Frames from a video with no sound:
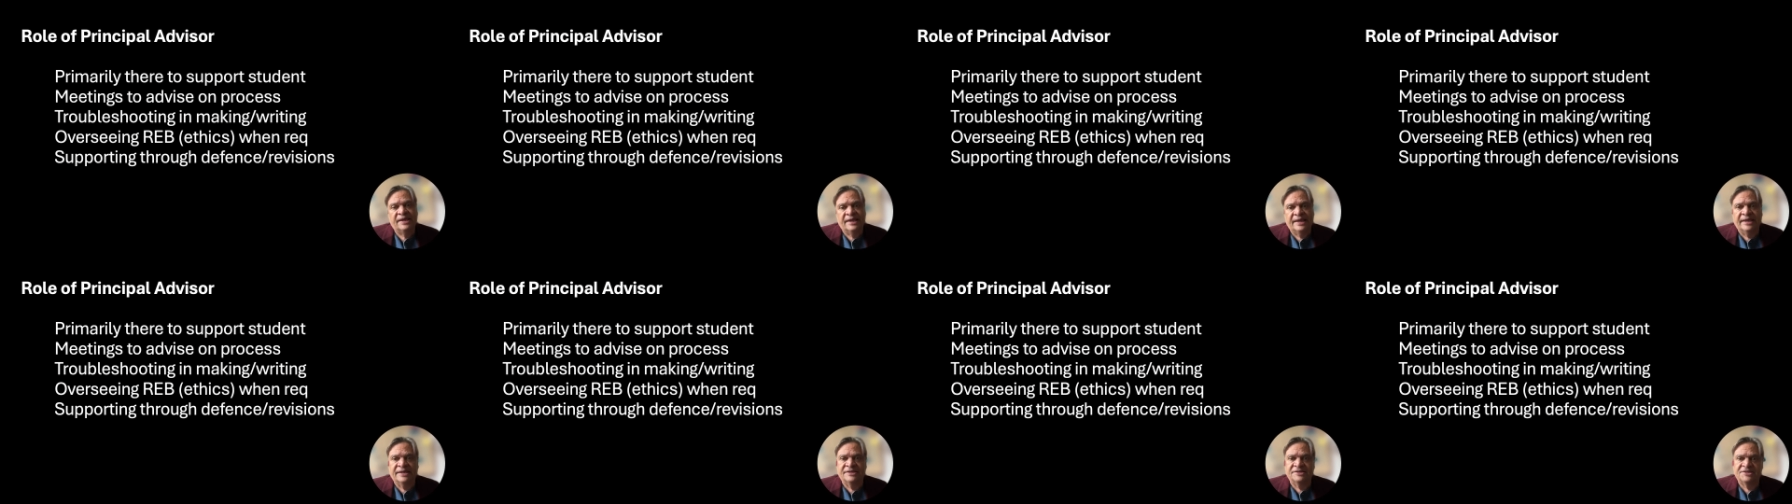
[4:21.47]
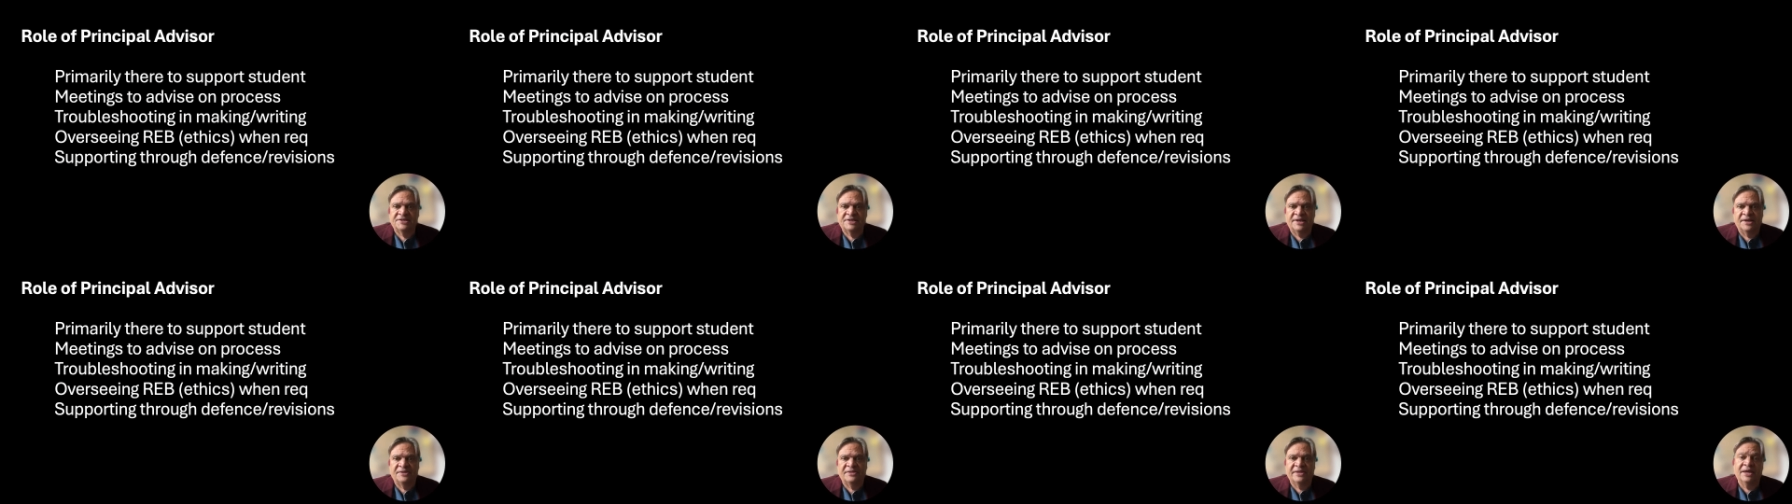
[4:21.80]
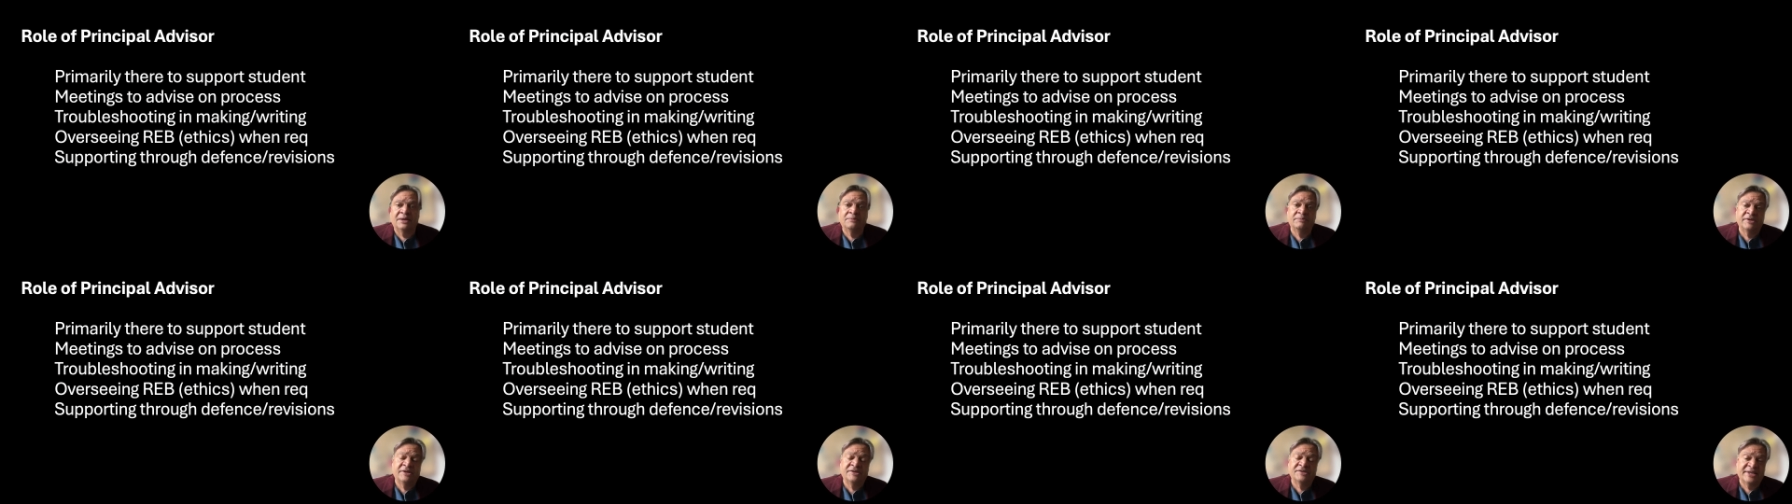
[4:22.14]
inside
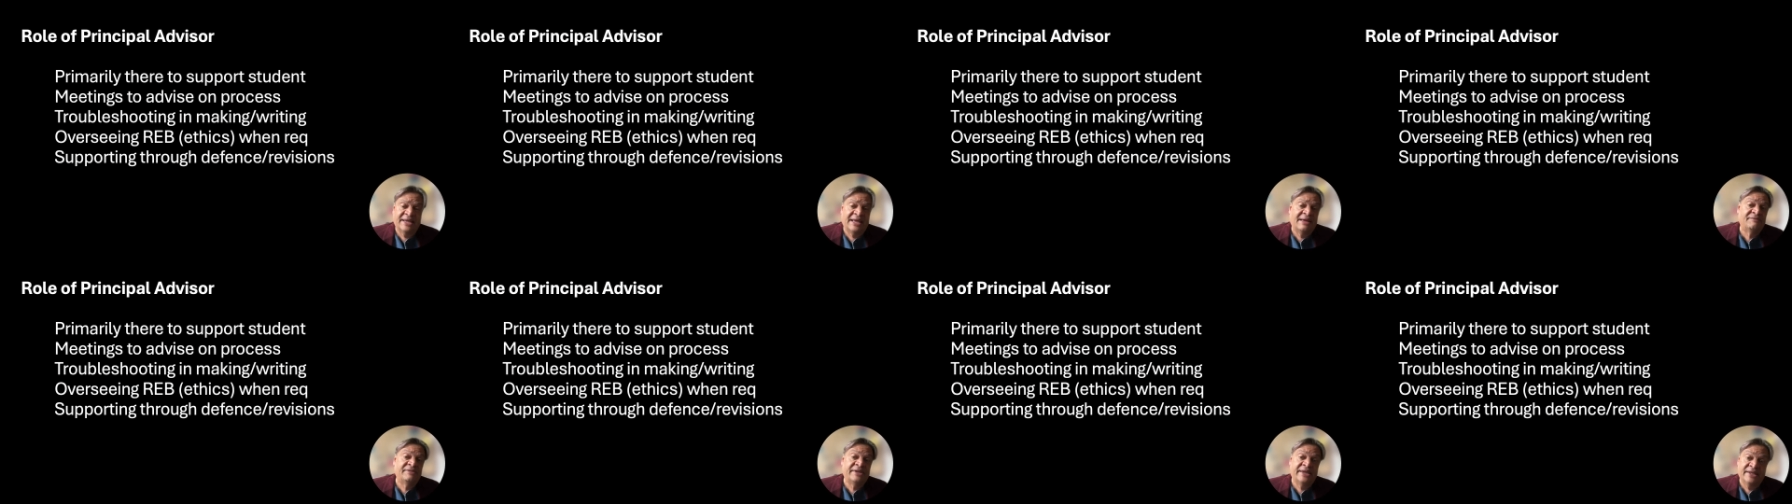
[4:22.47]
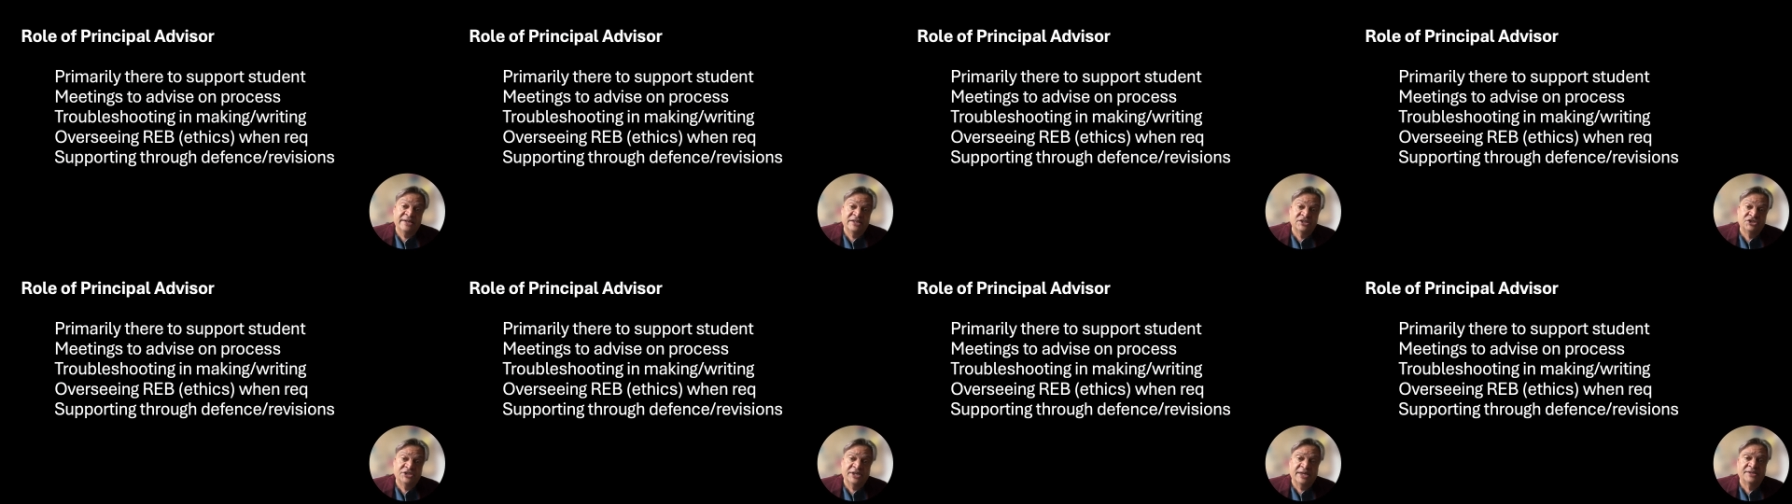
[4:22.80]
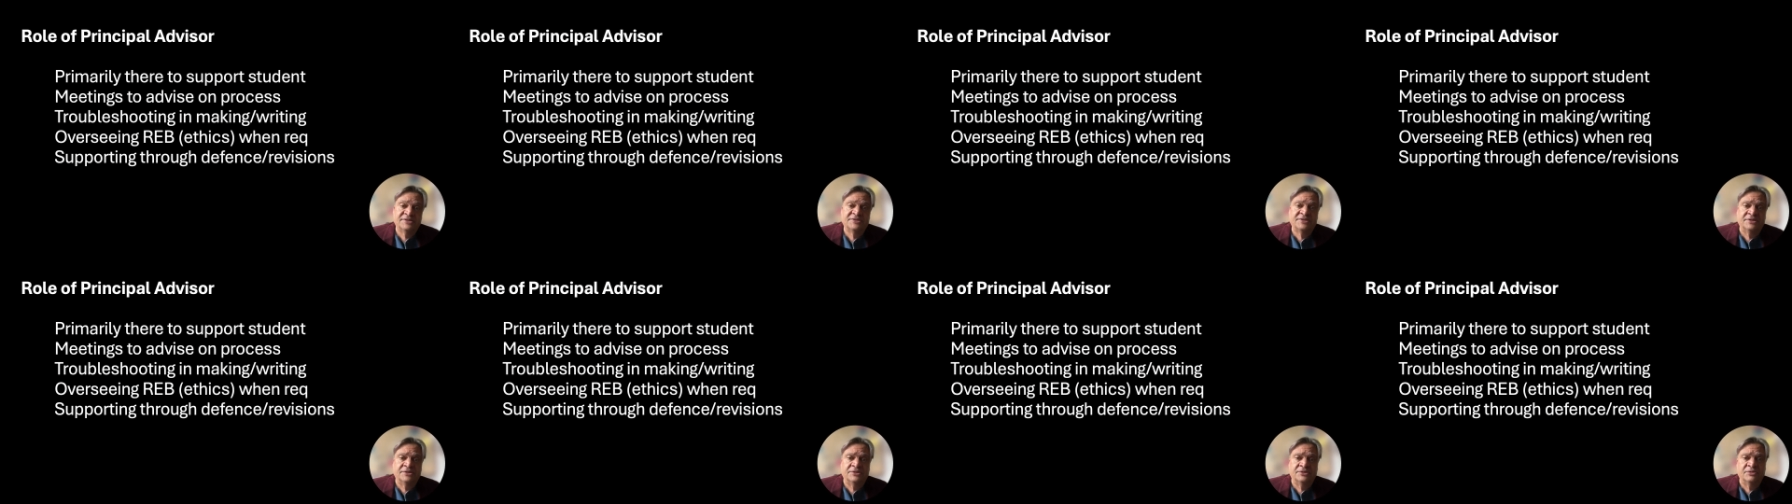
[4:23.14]
that, because they haven't had a
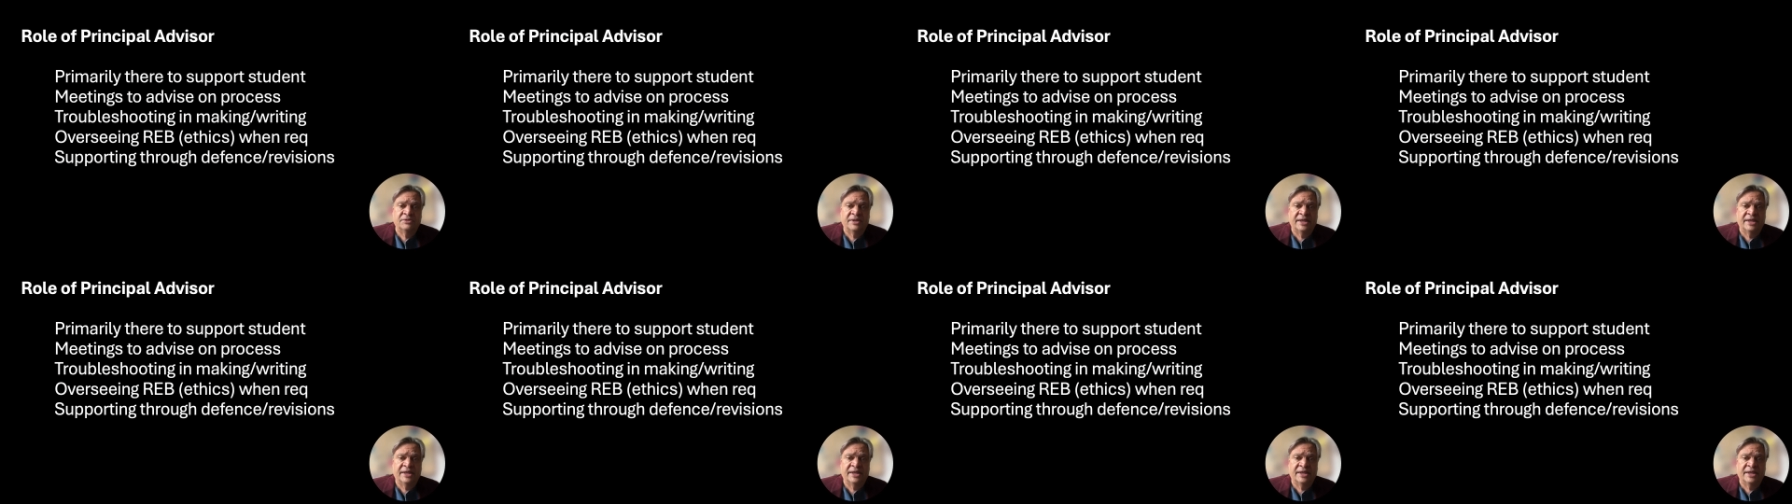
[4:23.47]
chance to do